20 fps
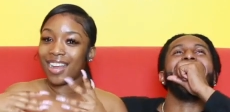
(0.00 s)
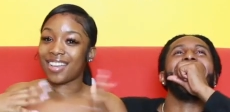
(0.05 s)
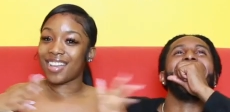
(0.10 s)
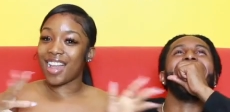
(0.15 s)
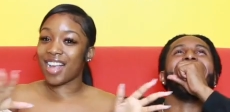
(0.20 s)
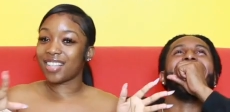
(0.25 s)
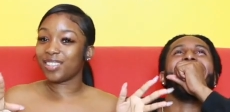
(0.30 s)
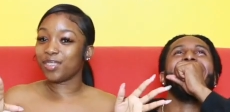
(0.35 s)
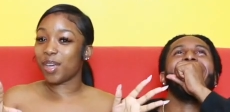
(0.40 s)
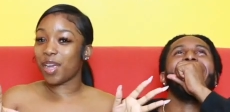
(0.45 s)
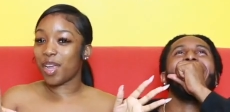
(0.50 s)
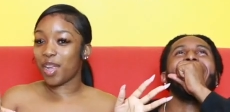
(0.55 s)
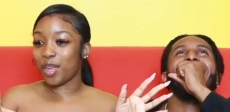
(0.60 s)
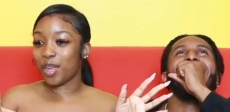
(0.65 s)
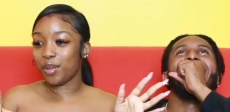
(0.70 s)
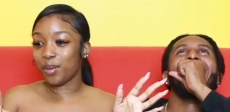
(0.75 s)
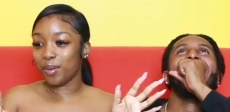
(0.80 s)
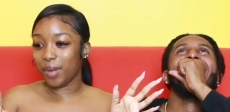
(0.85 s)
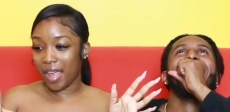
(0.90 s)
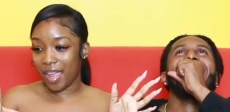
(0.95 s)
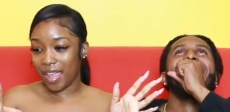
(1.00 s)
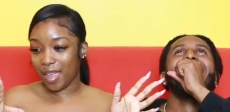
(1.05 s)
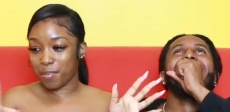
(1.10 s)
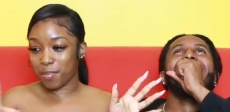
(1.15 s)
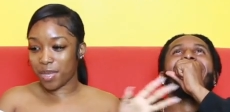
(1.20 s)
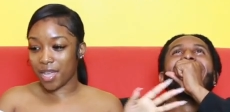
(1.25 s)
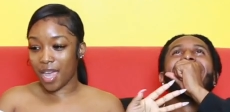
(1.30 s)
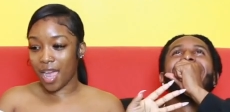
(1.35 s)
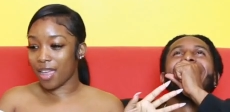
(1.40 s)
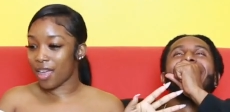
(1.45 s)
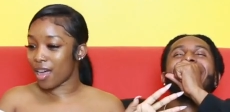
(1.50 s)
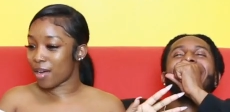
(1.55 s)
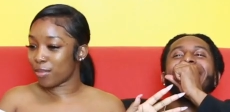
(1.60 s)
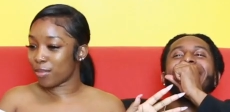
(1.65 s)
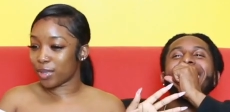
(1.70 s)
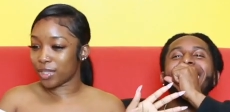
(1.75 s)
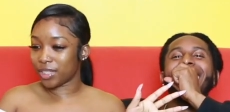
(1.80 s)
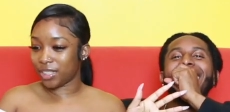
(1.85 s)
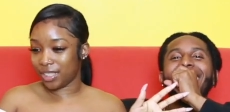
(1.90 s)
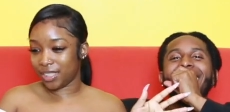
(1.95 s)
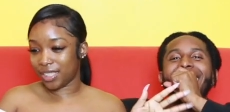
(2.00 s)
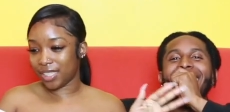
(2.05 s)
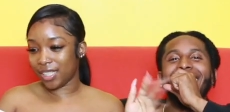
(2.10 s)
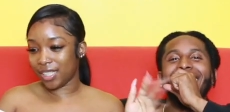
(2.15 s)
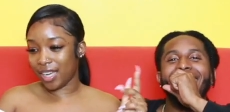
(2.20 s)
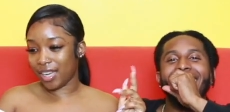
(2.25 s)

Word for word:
Speaker 1: Like, that's what he do that NBA YoungBoy shit.